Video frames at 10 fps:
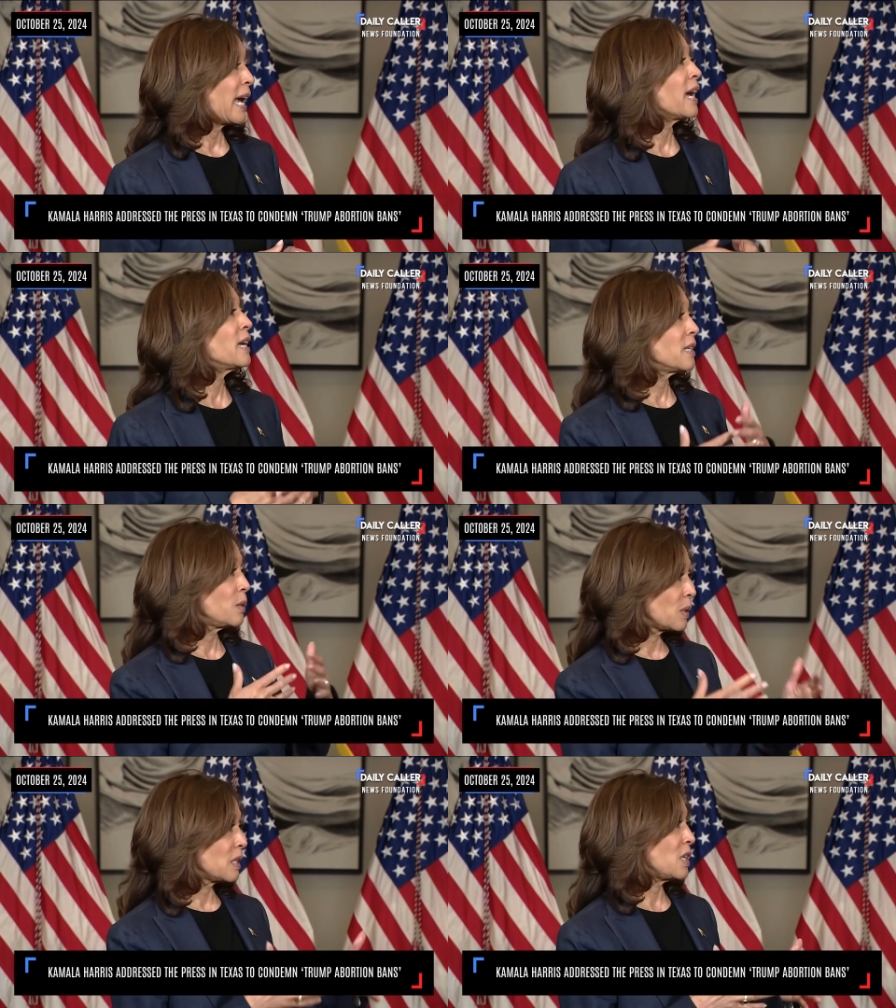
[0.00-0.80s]
And I
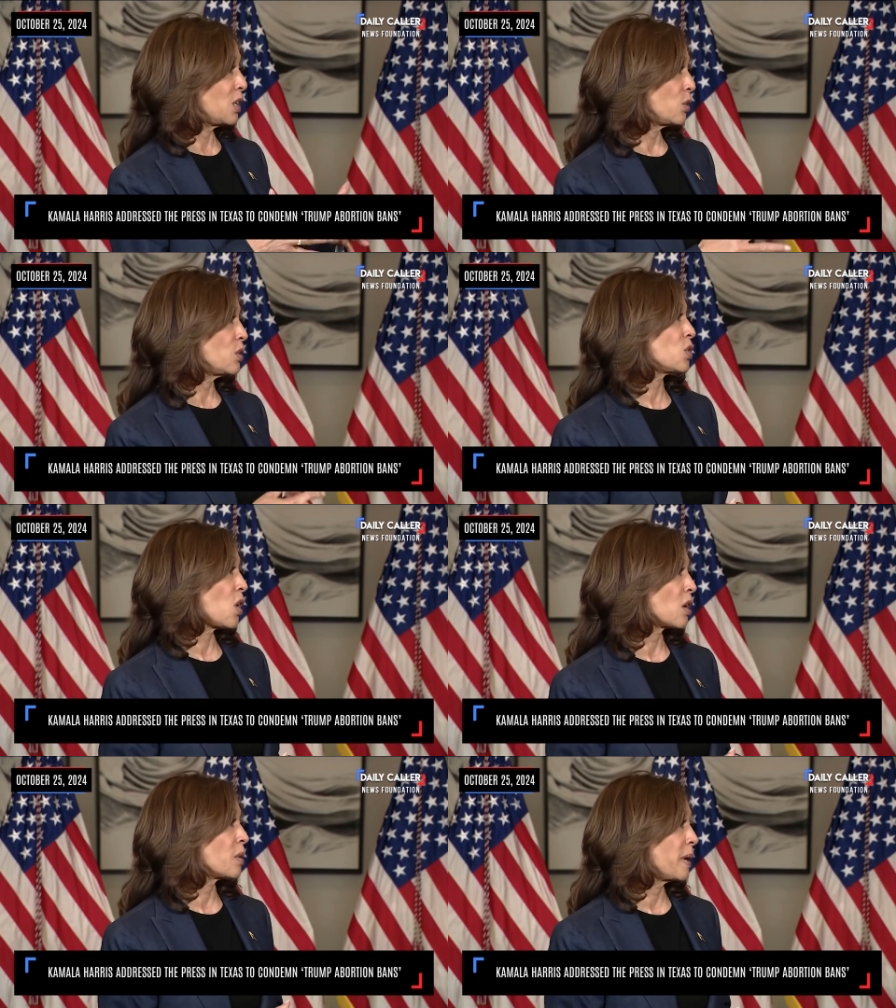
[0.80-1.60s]
will continue to
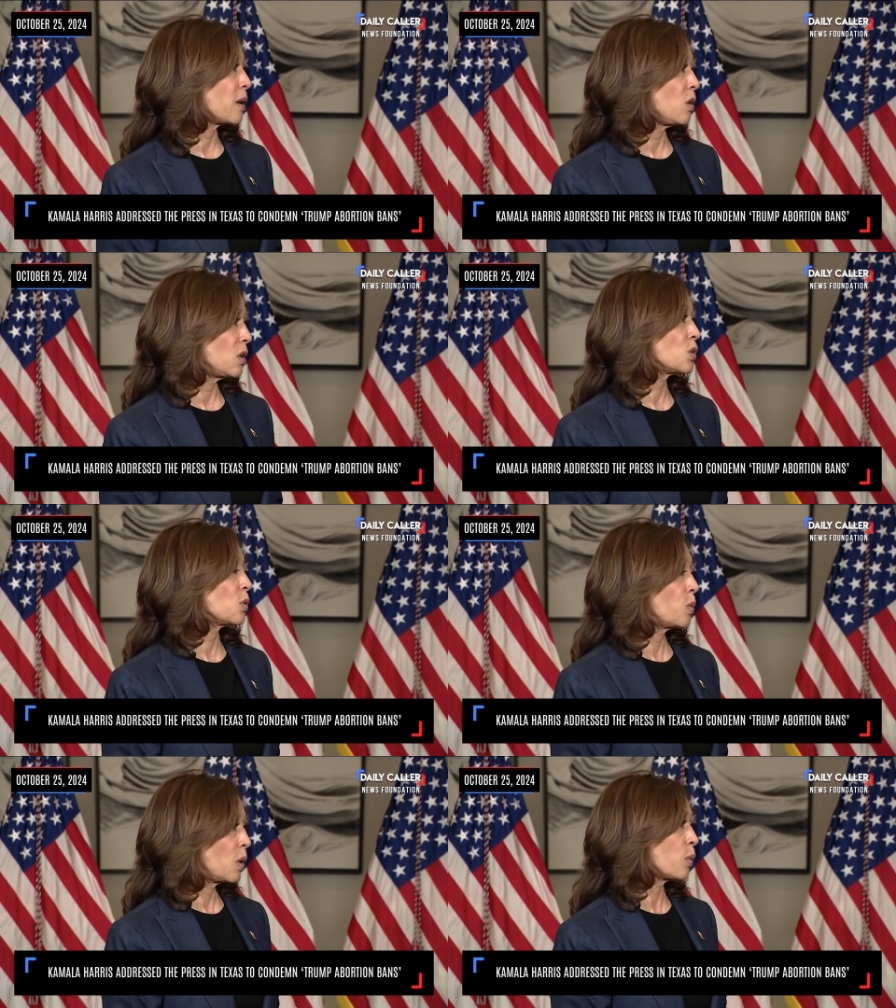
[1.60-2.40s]
talk about also
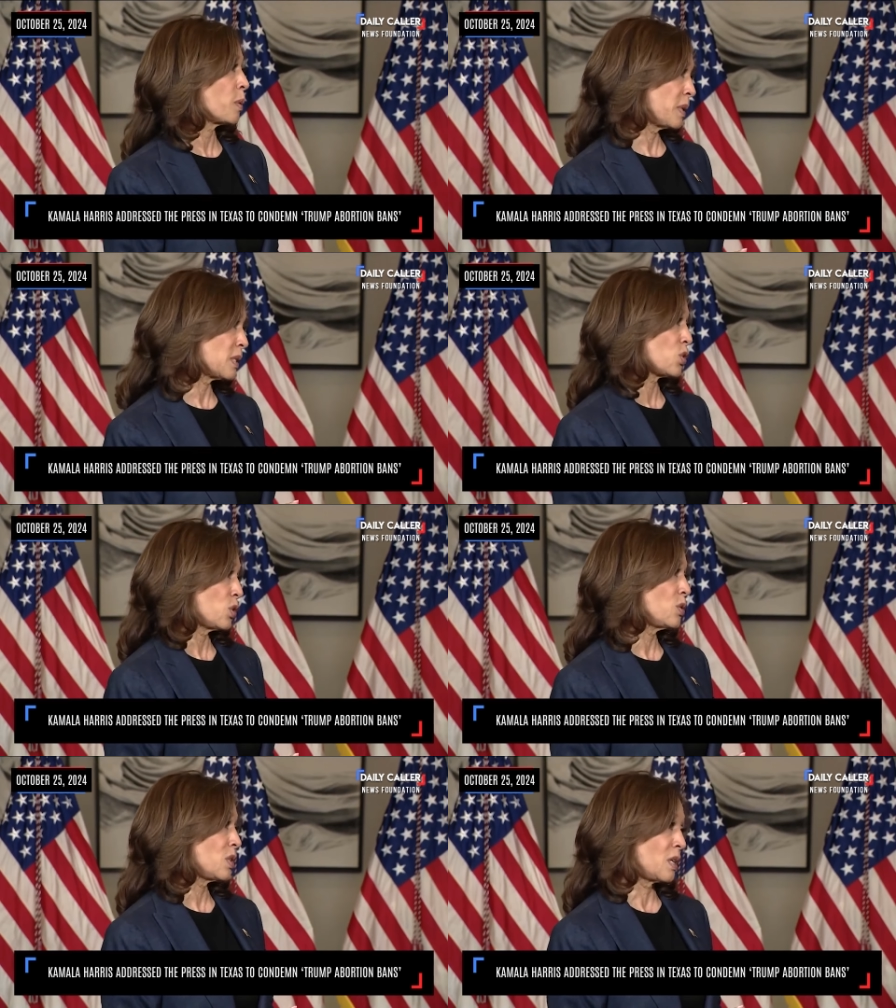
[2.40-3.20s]
what we must
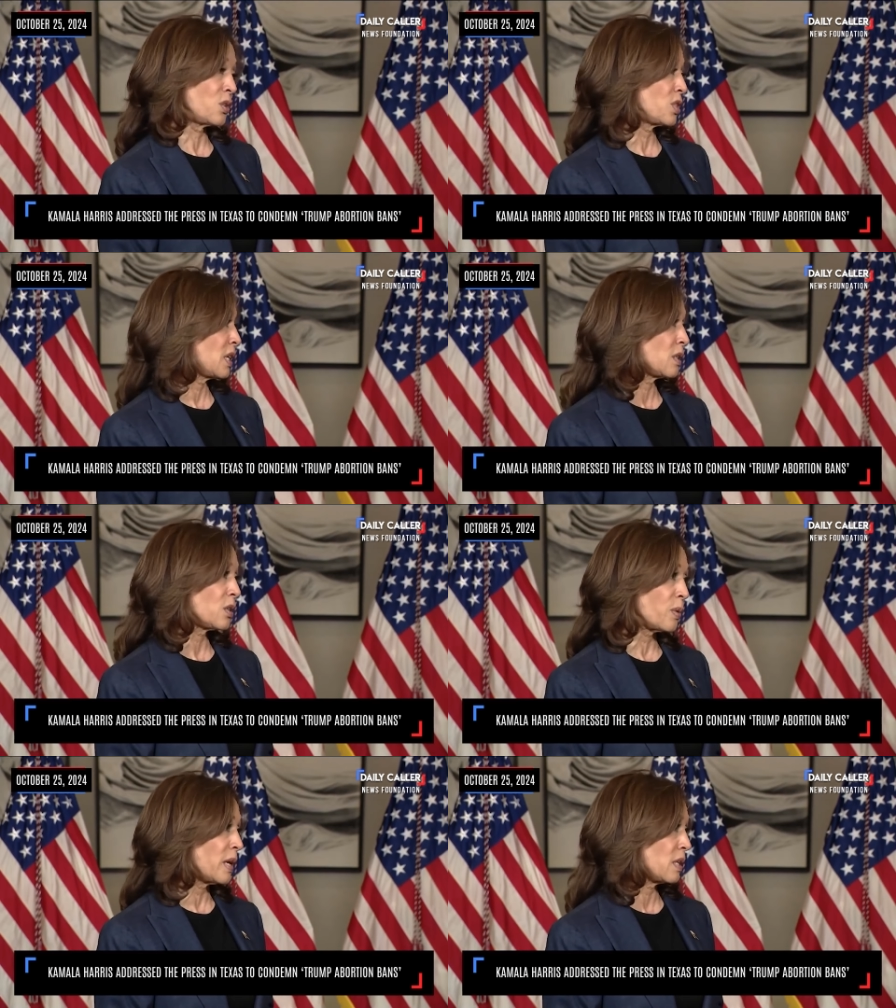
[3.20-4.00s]
do to understand the
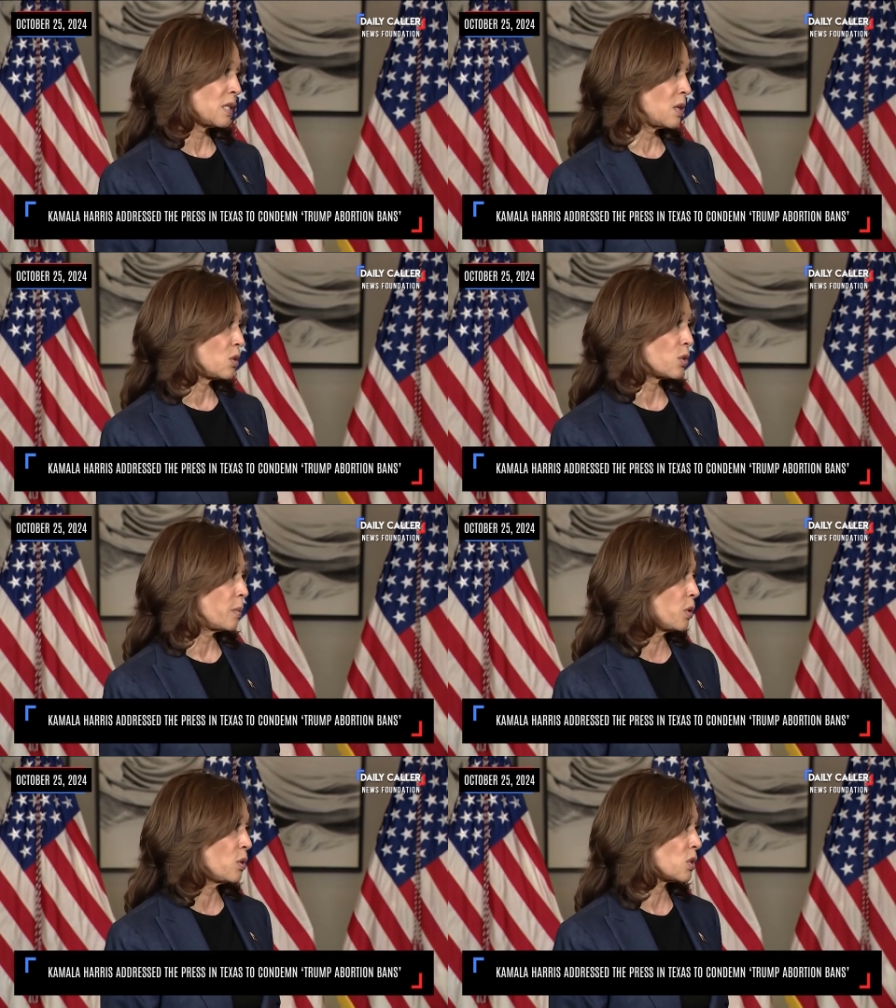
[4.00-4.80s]
threat that Donald
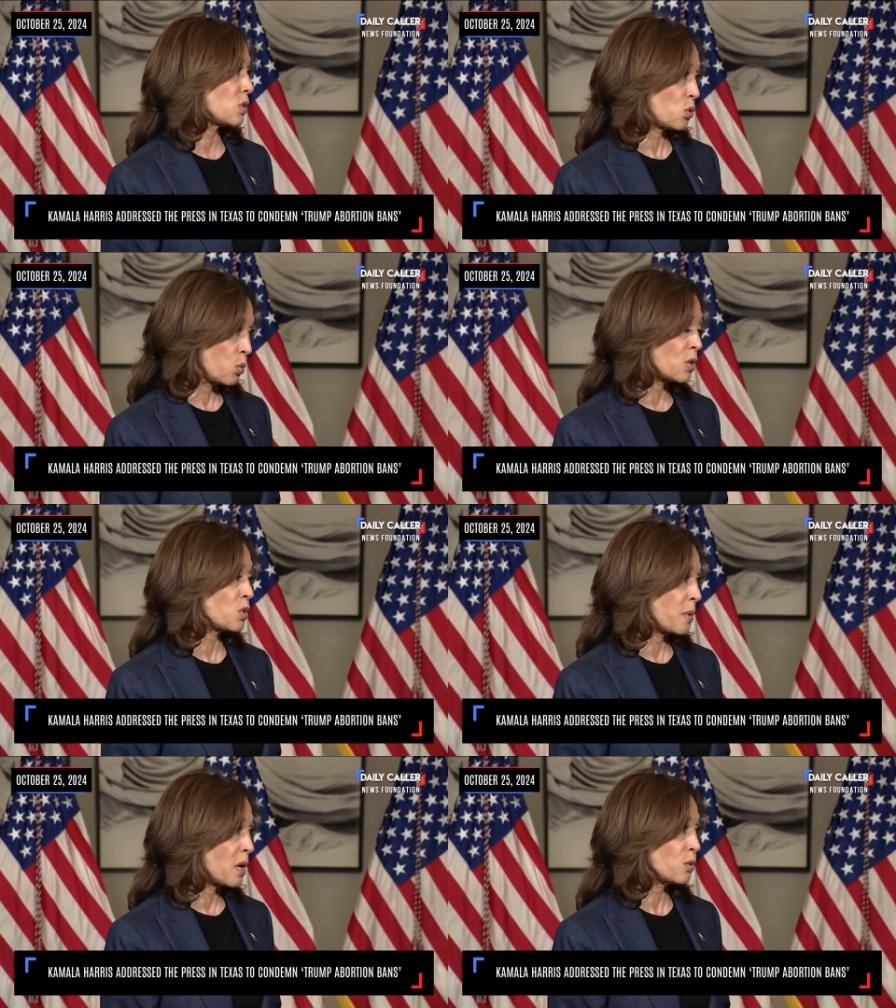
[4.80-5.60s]
Trump poses to our
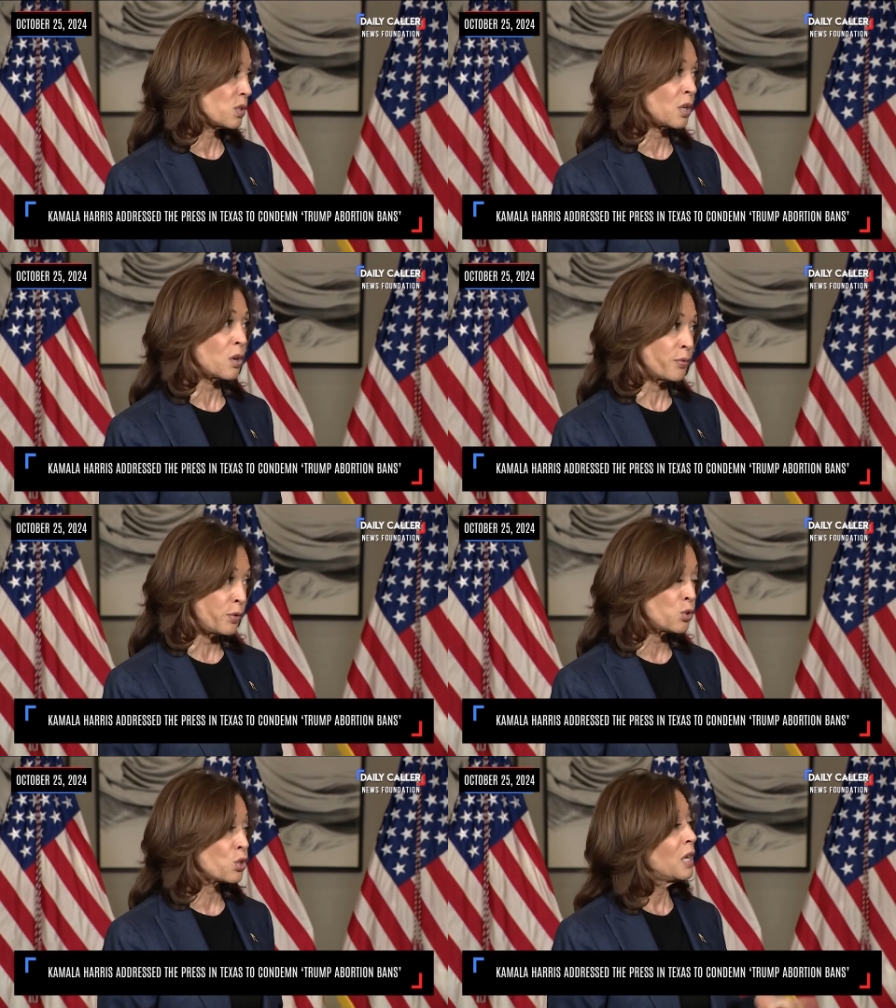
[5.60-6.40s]
democracy and our
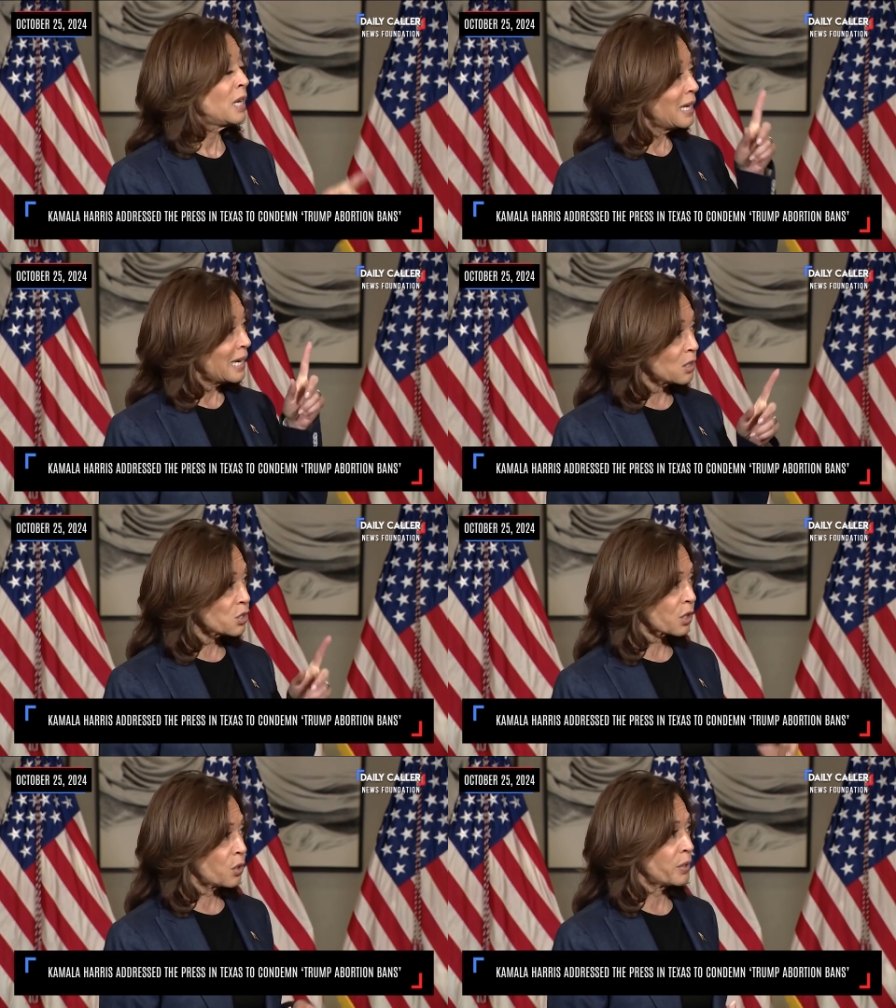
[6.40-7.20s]
future and our
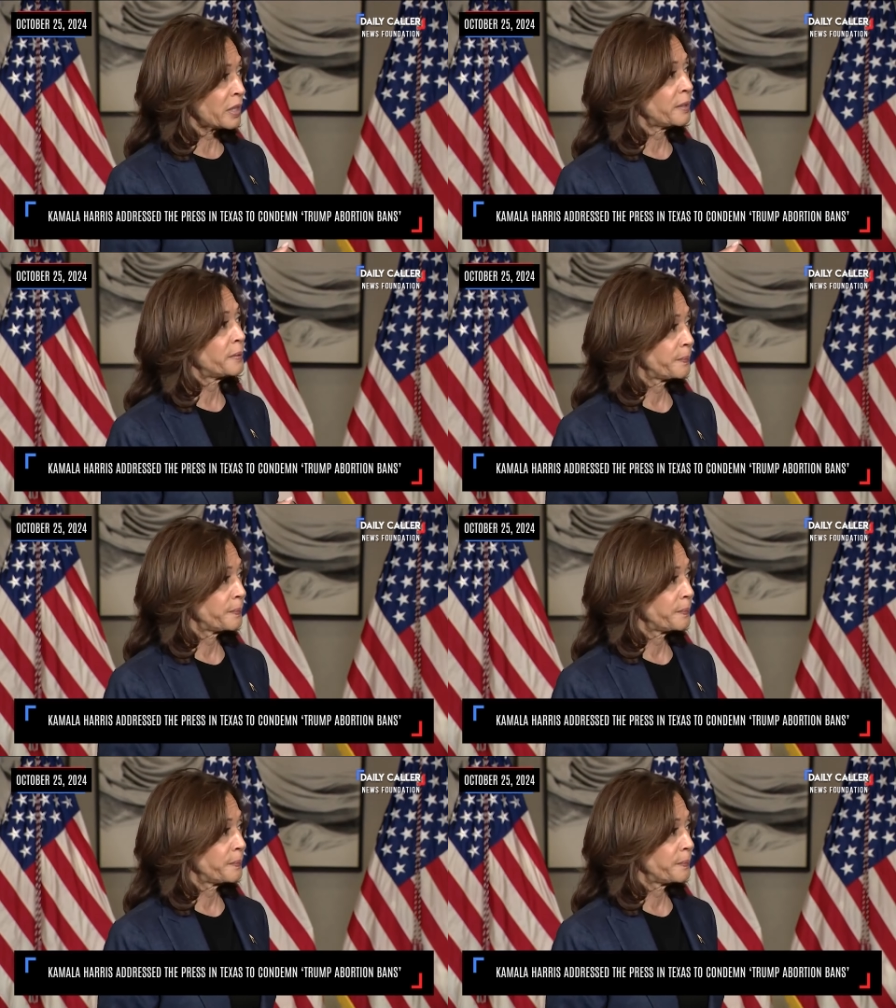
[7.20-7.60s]
security.